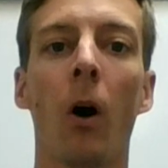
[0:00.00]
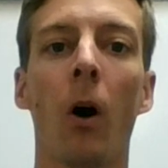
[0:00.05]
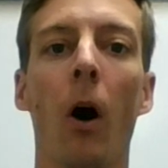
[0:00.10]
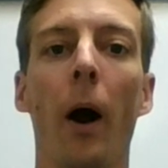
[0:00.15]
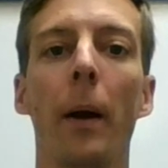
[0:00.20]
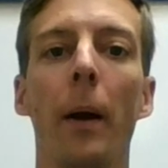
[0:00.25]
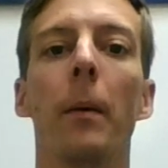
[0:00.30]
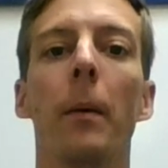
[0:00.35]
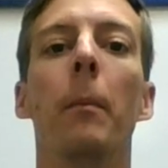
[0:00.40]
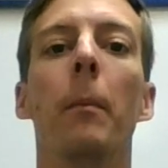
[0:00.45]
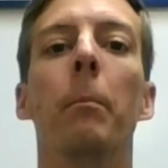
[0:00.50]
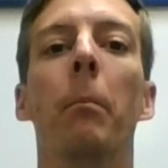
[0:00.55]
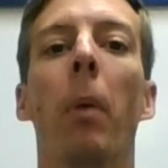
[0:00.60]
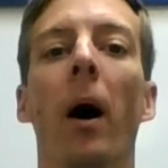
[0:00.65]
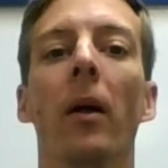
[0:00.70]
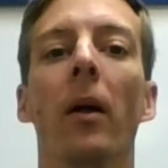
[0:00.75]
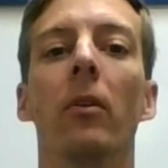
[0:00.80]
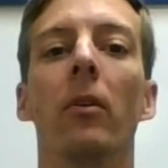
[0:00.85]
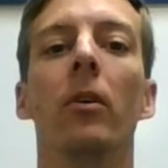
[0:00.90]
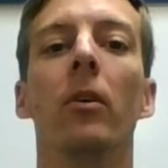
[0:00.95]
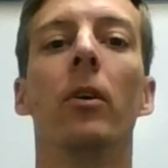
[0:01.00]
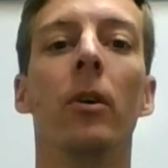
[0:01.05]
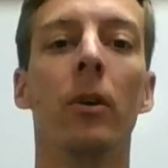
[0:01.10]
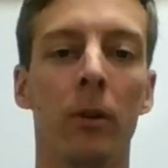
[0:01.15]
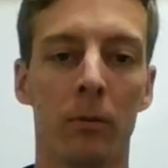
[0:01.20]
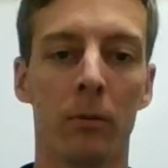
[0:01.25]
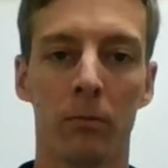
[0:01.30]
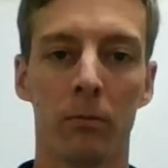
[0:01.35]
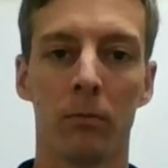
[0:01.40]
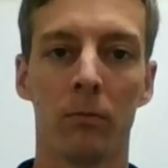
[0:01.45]
All right. But
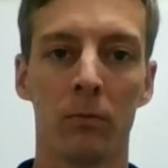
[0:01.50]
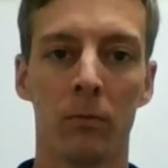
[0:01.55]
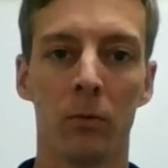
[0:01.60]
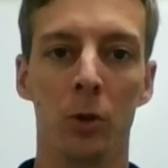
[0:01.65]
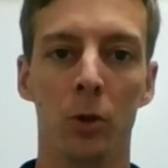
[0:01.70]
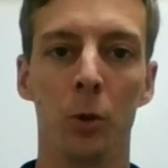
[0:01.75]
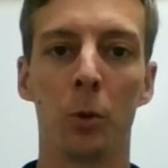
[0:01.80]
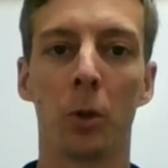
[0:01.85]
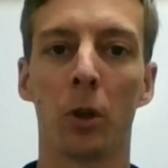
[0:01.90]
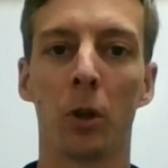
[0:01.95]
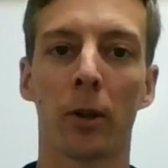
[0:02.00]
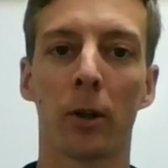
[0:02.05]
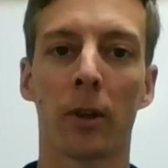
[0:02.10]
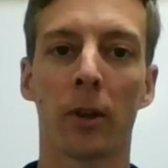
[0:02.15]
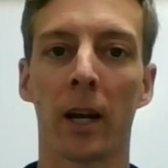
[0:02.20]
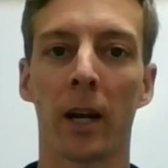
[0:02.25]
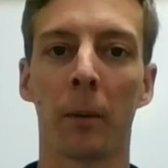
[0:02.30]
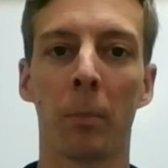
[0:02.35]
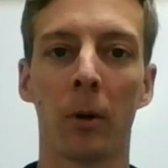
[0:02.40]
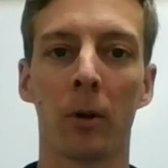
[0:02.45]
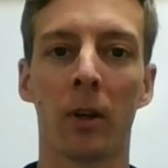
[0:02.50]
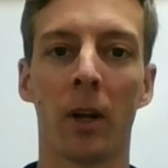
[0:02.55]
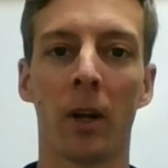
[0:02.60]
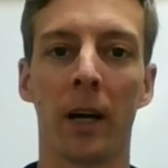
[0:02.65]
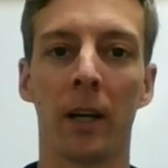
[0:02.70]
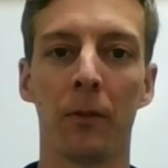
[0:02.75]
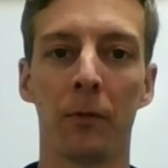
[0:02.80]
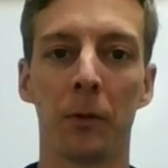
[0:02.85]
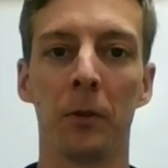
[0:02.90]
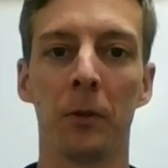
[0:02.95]
you could look that up
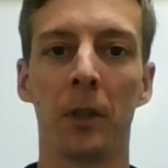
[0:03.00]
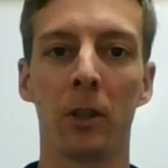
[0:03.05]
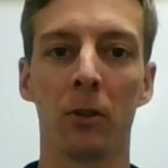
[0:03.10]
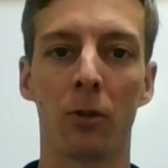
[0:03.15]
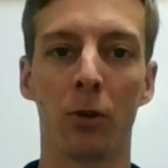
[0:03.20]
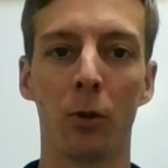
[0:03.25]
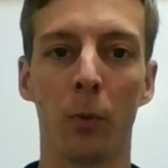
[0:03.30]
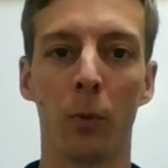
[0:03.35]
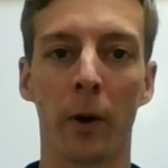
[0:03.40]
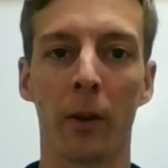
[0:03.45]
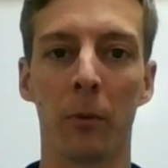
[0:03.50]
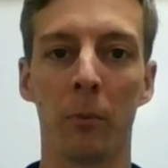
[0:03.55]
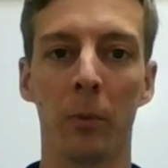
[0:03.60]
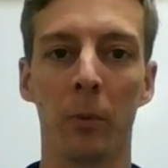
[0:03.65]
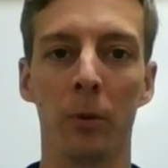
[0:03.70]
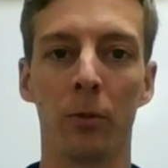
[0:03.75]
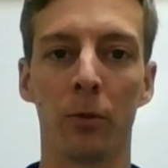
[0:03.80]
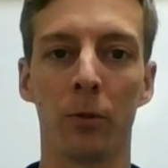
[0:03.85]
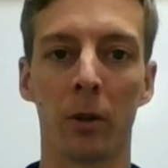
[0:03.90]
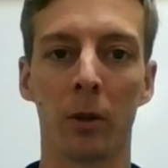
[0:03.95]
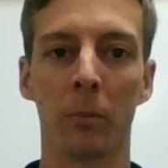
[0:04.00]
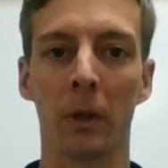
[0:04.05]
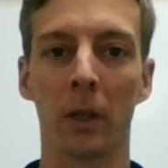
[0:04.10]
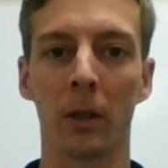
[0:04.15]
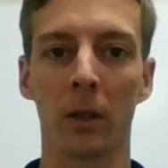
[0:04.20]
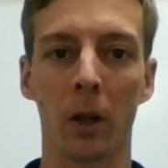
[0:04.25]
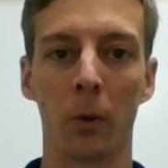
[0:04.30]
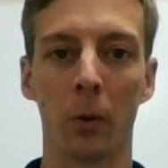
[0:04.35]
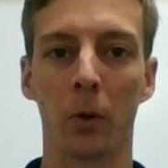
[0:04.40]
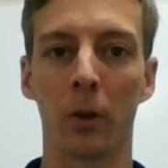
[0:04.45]
online if you need to, where the moon's going to be
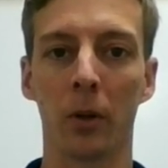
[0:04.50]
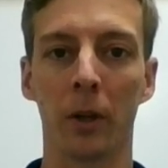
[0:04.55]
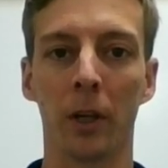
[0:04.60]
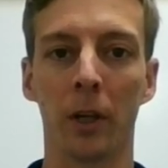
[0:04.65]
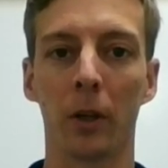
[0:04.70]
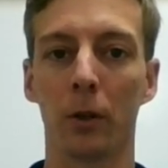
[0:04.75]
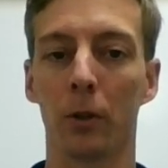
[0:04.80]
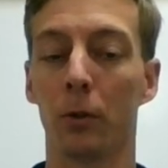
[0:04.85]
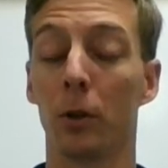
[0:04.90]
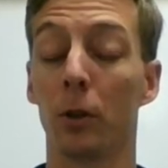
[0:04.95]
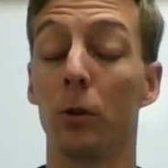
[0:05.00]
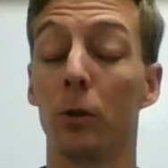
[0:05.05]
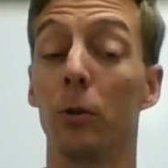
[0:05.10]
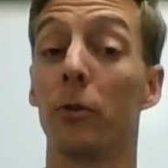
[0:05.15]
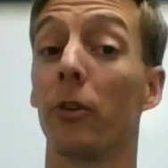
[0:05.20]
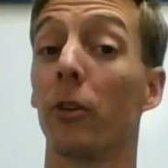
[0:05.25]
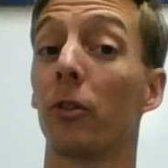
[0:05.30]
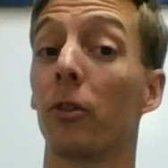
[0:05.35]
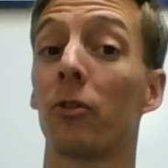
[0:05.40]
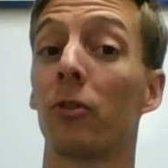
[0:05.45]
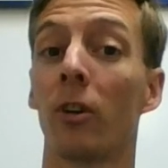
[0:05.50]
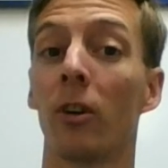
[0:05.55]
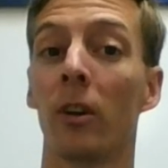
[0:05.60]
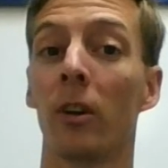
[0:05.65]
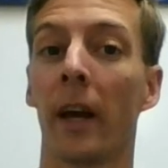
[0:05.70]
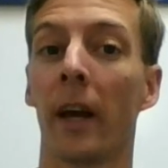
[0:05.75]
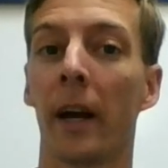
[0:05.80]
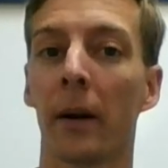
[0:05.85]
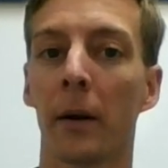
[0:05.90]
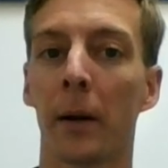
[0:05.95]
locally, or you could use the
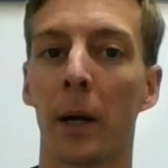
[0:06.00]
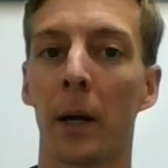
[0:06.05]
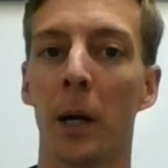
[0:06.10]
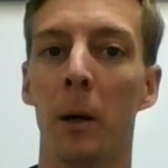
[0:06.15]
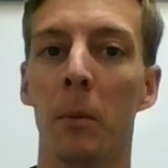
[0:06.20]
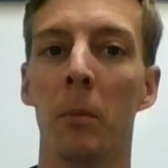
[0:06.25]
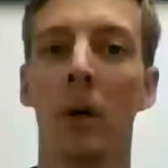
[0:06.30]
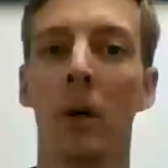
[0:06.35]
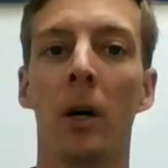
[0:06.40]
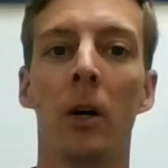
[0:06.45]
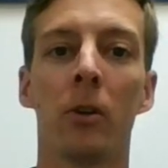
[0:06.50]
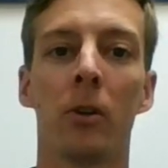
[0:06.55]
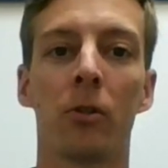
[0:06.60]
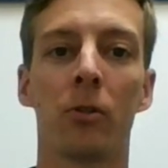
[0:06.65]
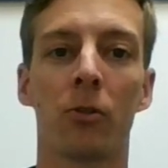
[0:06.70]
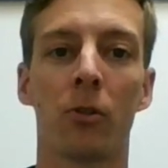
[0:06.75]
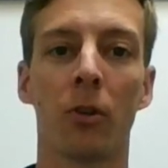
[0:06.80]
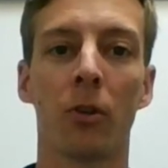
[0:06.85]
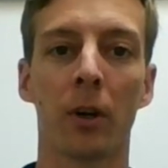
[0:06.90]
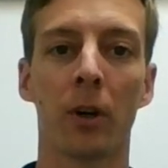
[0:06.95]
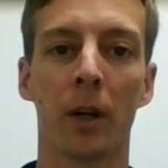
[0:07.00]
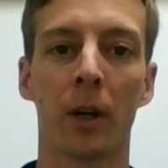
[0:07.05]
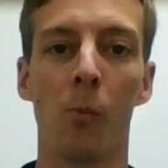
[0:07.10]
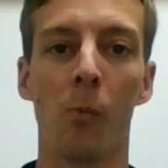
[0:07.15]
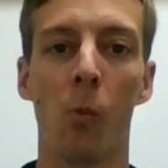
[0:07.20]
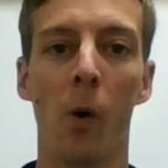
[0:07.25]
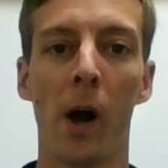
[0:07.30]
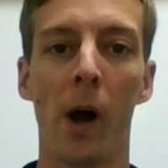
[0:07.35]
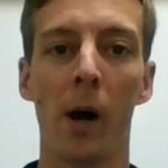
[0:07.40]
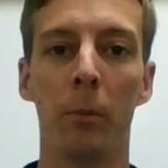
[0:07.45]
Stellarium. The Stellarium
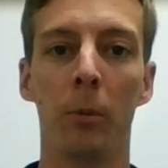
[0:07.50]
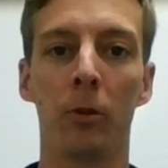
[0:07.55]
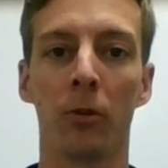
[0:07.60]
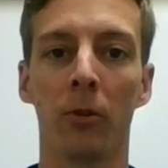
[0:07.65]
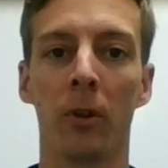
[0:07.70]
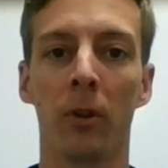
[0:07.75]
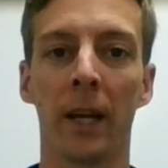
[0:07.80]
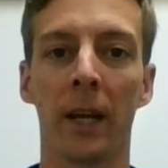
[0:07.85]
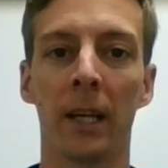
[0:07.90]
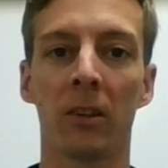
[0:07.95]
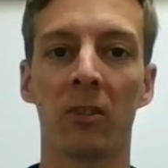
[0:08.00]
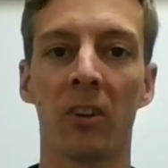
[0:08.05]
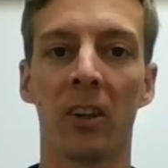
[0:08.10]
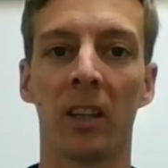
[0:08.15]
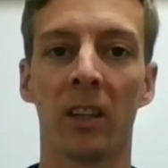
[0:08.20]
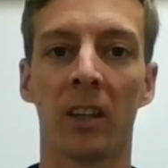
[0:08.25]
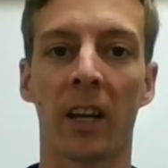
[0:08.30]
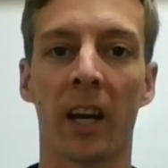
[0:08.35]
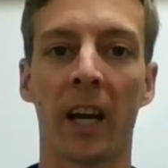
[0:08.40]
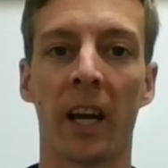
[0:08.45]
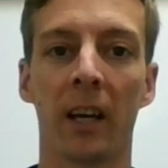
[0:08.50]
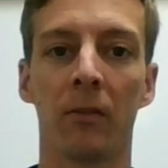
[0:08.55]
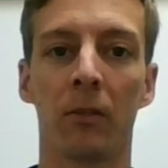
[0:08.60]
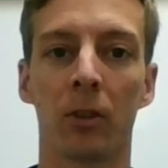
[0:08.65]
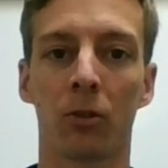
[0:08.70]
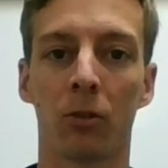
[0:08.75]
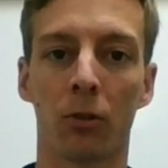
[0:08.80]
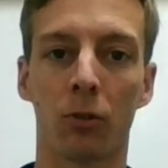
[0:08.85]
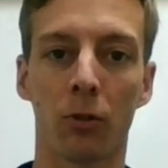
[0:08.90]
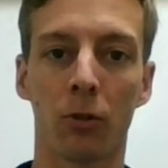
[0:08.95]
web is linked in
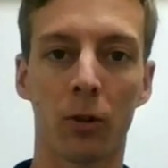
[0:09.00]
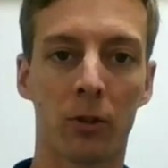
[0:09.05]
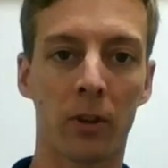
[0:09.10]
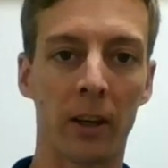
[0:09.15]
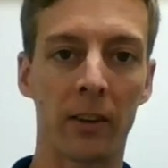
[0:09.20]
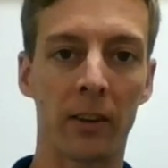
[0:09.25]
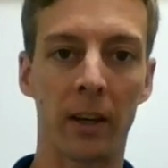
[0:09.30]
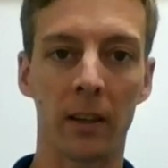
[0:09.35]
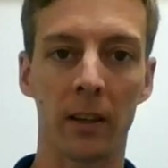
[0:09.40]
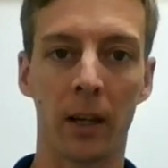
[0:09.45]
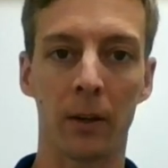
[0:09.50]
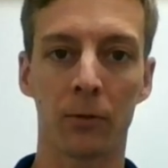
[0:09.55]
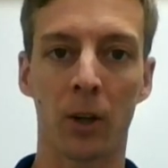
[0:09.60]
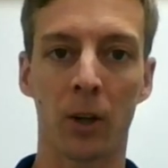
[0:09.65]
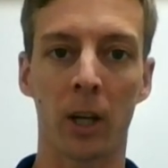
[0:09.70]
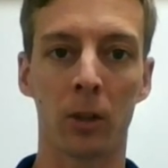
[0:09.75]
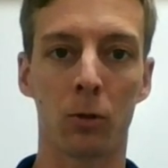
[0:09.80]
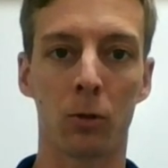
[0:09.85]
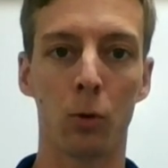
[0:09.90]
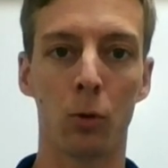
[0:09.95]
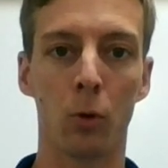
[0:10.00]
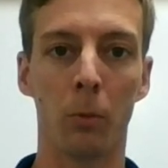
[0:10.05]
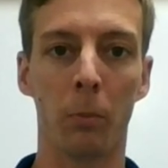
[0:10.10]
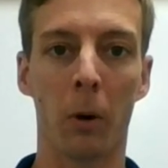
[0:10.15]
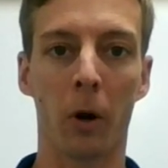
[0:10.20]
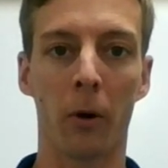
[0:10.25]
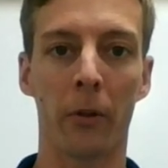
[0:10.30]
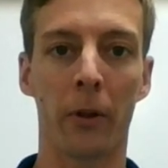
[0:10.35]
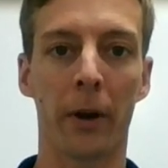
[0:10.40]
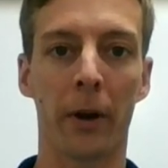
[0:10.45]
Canvas. Just look down that left hand
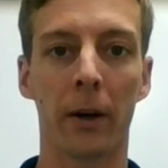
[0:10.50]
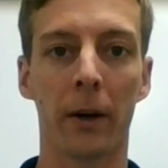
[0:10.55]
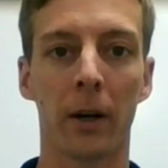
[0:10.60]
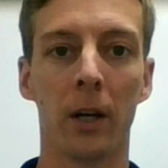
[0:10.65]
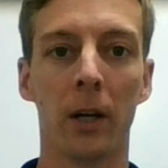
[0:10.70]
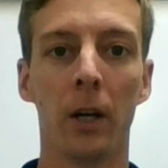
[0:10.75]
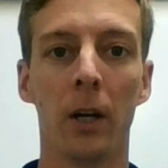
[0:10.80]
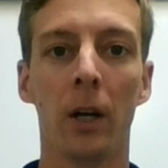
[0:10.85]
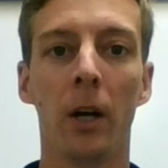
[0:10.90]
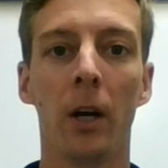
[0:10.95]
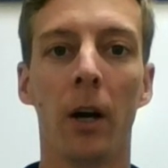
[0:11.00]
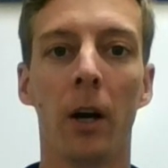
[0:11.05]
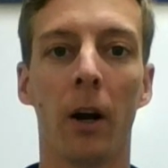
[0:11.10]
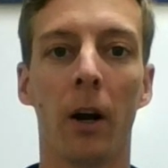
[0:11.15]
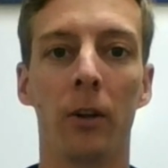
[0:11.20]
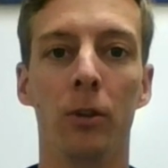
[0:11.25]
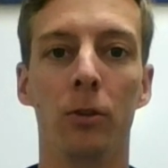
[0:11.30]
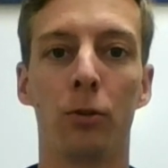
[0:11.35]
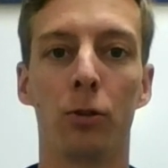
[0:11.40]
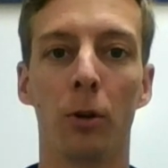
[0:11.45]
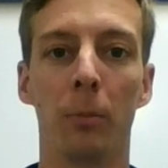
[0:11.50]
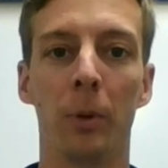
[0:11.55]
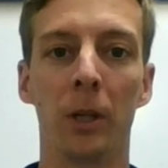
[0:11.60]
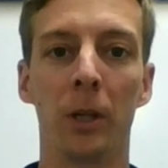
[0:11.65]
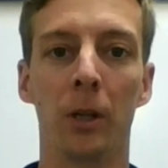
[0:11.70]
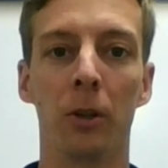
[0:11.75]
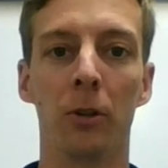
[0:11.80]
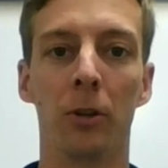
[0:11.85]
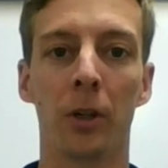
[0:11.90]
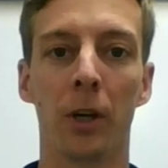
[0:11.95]
toolbar there, and you should be
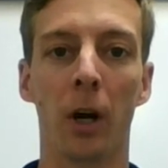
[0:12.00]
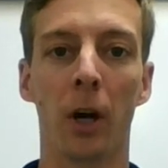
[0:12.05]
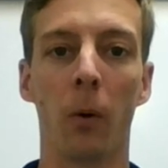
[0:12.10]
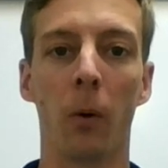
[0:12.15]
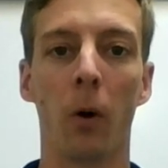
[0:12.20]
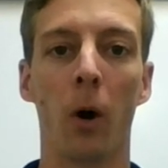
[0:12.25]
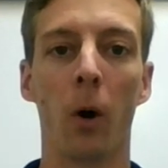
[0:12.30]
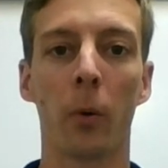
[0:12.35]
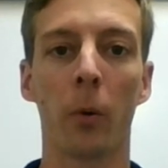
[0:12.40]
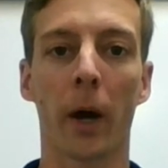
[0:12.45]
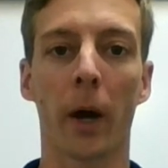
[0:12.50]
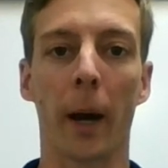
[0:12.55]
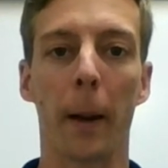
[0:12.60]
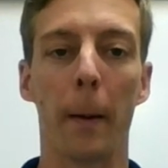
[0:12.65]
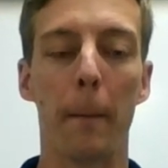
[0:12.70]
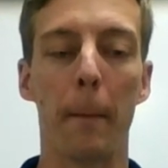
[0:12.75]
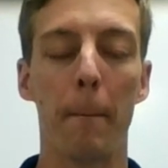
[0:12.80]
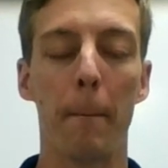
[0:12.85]
good to go. Okay.